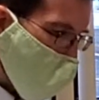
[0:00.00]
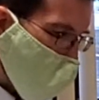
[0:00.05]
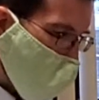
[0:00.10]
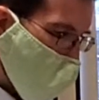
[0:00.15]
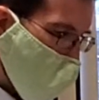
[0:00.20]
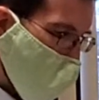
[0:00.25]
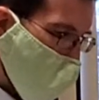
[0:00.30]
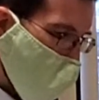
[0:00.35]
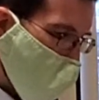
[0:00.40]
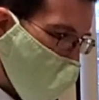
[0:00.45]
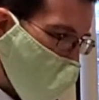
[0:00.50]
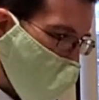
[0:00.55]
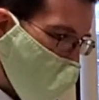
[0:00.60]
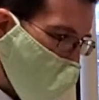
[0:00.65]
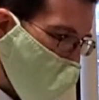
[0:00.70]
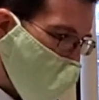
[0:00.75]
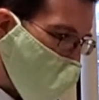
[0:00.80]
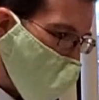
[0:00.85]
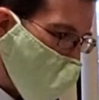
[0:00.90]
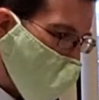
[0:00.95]
3, it
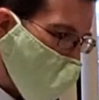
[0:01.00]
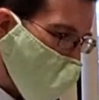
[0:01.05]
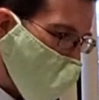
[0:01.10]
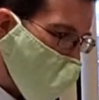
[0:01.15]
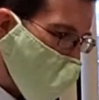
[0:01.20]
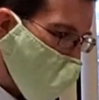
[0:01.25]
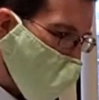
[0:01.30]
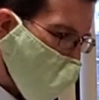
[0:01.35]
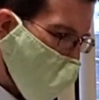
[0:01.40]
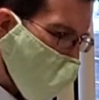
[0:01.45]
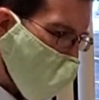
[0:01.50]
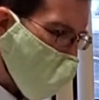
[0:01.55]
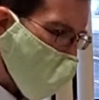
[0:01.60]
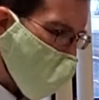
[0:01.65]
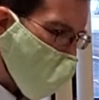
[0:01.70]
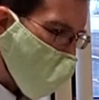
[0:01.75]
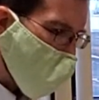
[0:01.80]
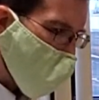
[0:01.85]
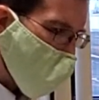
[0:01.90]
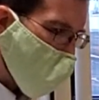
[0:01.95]
says, "It is God
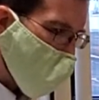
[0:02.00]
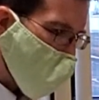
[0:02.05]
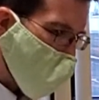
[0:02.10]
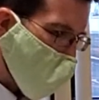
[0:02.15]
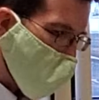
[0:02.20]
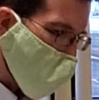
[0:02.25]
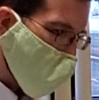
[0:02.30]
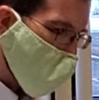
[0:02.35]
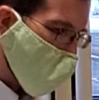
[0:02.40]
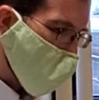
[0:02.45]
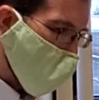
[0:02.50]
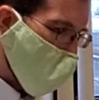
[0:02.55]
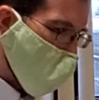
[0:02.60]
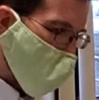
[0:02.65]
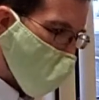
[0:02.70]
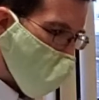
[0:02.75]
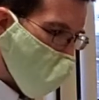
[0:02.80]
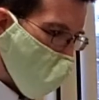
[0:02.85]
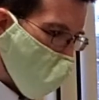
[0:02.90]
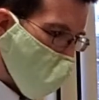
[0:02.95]
who sent down
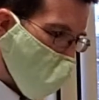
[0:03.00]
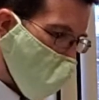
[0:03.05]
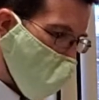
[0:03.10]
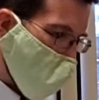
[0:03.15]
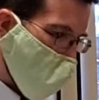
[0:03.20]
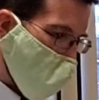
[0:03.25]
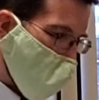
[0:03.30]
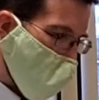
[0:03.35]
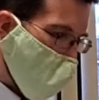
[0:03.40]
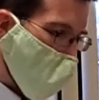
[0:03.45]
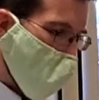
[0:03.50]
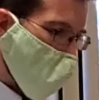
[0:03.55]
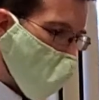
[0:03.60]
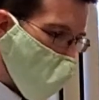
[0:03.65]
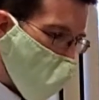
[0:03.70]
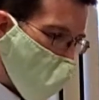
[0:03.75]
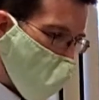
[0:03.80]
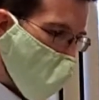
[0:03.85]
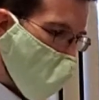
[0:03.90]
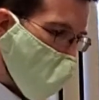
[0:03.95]
to thee,
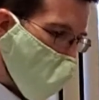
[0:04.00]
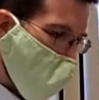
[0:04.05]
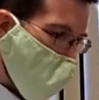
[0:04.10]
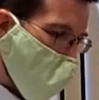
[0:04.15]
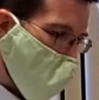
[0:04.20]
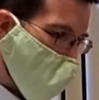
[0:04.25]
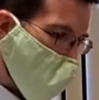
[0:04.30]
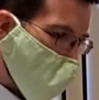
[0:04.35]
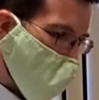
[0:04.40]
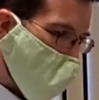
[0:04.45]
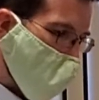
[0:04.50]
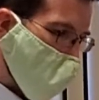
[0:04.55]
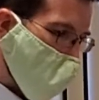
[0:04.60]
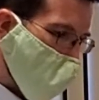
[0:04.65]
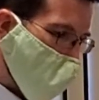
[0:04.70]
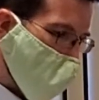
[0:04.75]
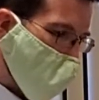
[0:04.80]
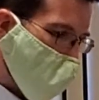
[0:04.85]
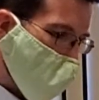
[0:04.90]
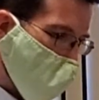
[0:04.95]
step by step,
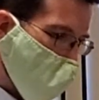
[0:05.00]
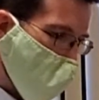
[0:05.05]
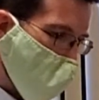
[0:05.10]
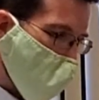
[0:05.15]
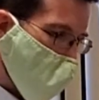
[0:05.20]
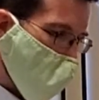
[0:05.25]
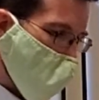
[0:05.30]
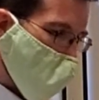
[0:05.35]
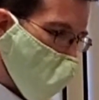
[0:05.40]
in truth,